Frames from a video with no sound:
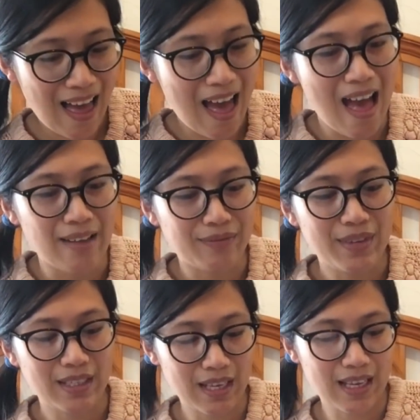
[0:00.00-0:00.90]
and
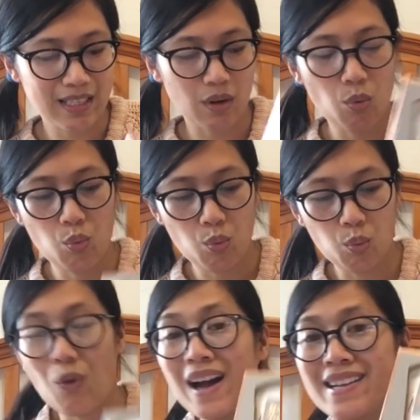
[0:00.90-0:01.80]
this is
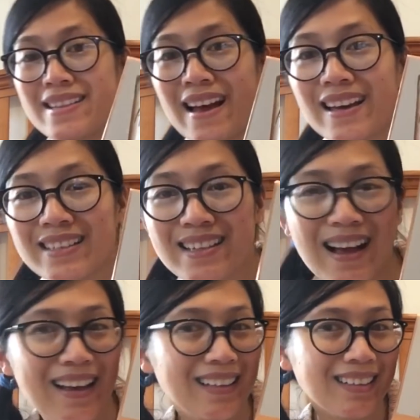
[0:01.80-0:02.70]

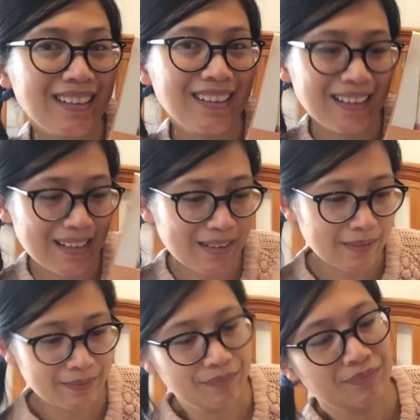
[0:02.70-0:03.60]
$1.99,
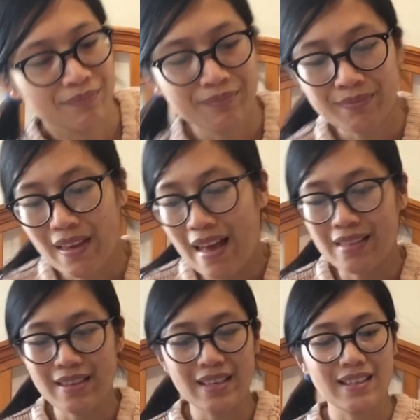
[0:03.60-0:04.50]

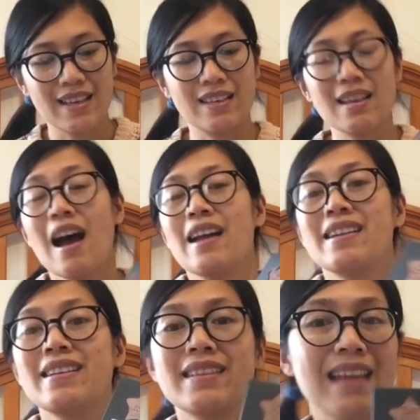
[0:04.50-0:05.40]
and this is
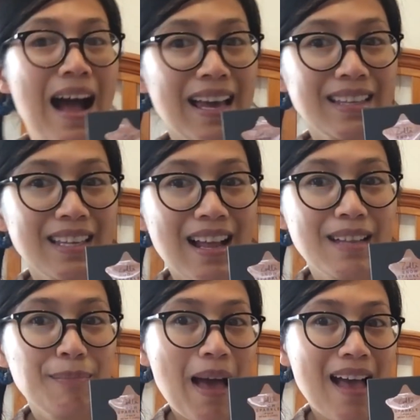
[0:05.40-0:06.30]

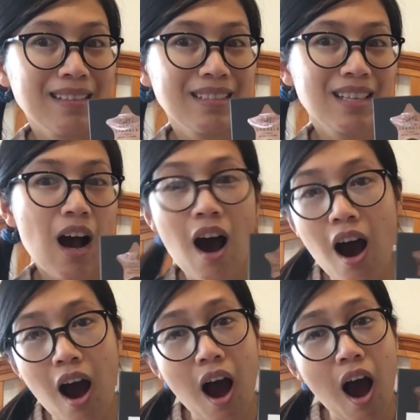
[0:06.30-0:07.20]
99 pence.
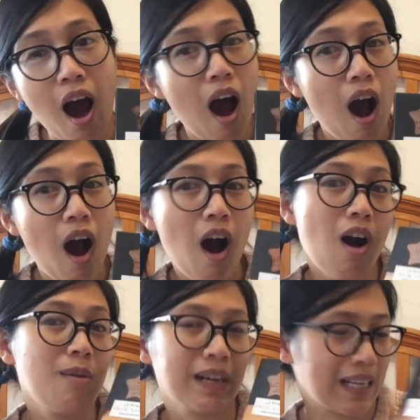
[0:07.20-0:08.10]

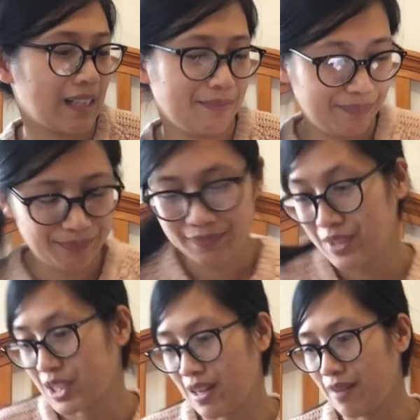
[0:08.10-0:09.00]
Oh my god,
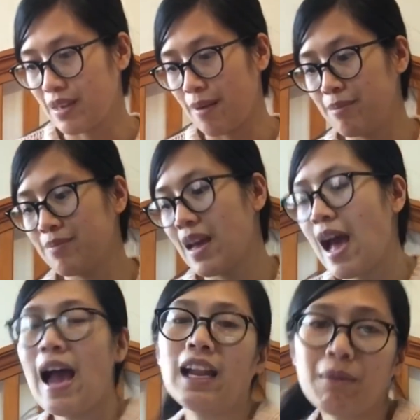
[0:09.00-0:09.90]
just love them.
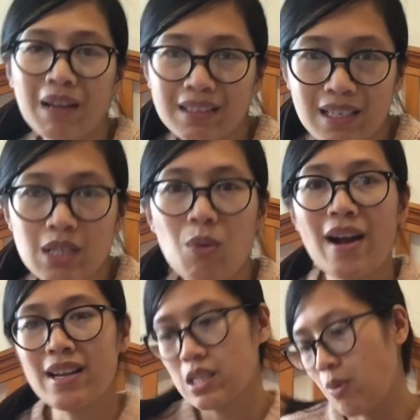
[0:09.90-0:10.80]
And I've got this
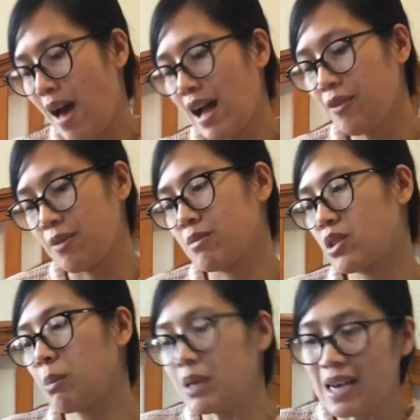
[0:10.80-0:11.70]
one as well from
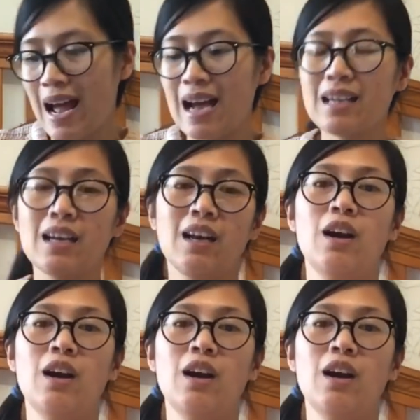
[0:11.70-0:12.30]
Superdrug